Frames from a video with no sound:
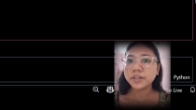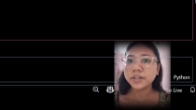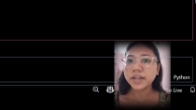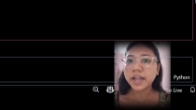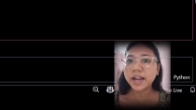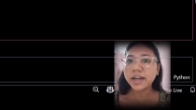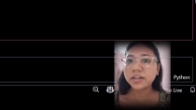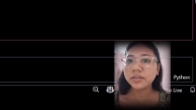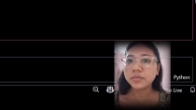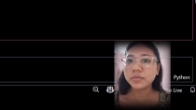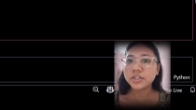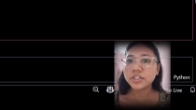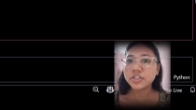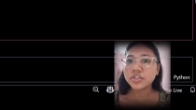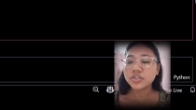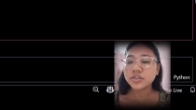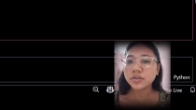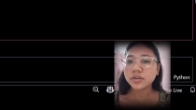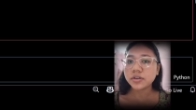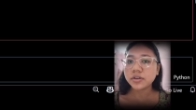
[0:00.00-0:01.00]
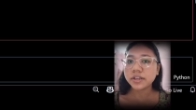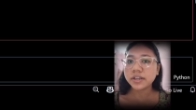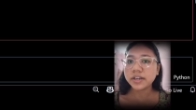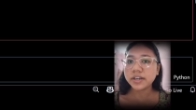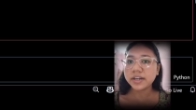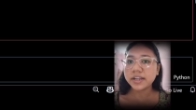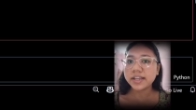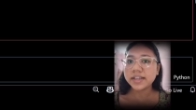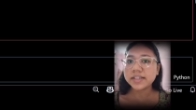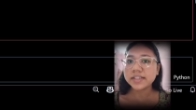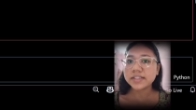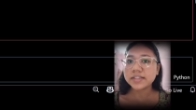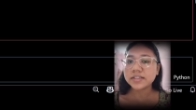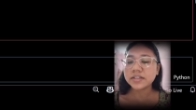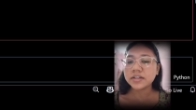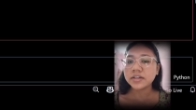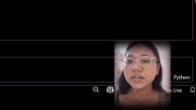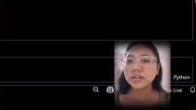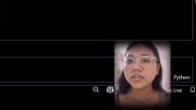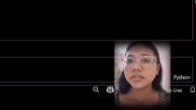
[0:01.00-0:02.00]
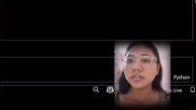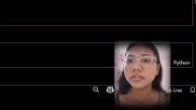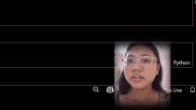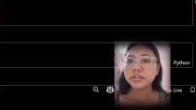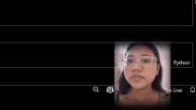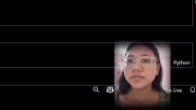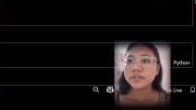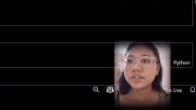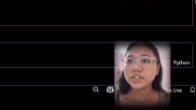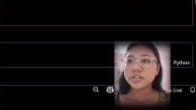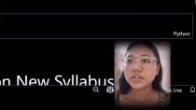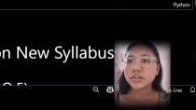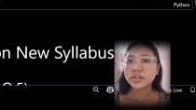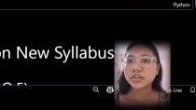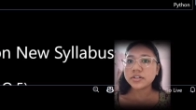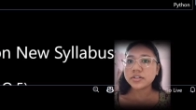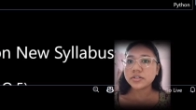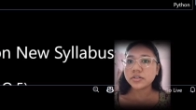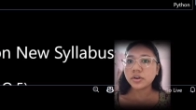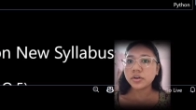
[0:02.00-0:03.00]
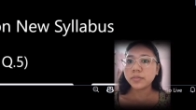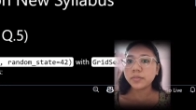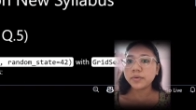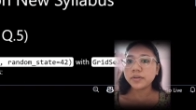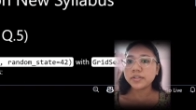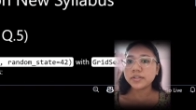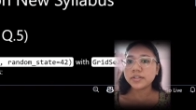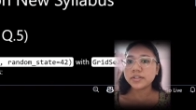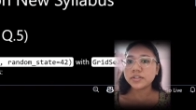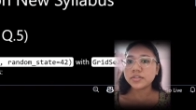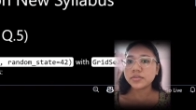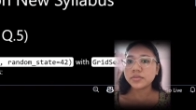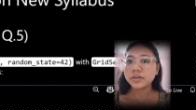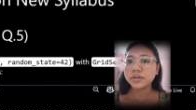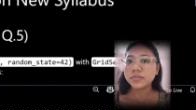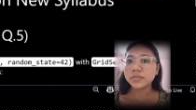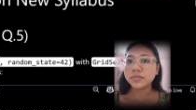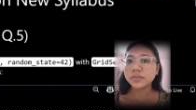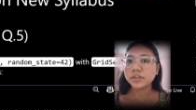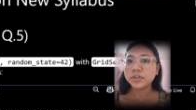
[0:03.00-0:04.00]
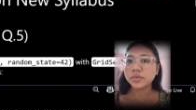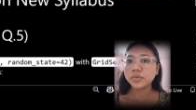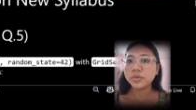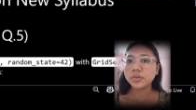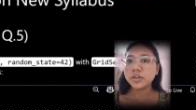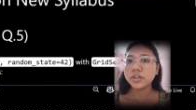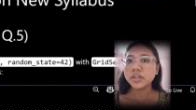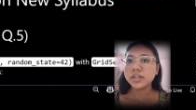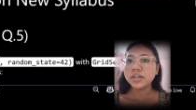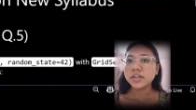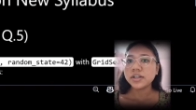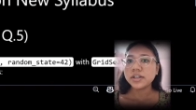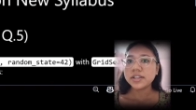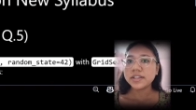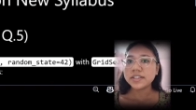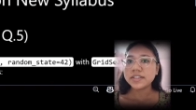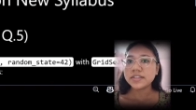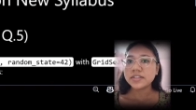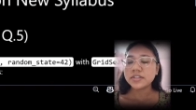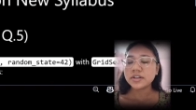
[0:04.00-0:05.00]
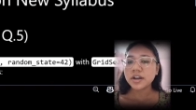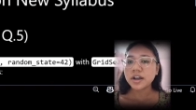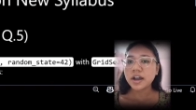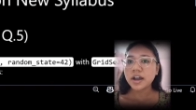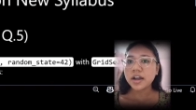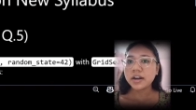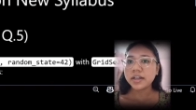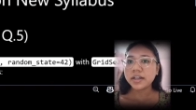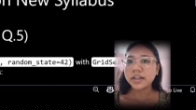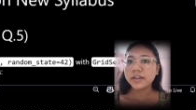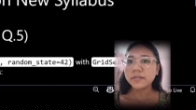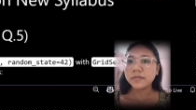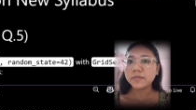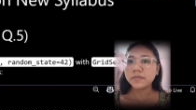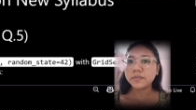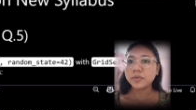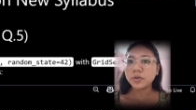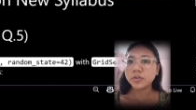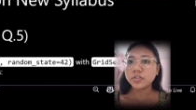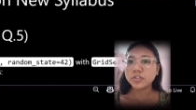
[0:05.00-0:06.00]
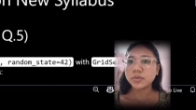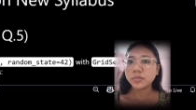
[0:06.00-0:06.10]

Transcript: at which index this feature is not present, so what we will do, list ref dot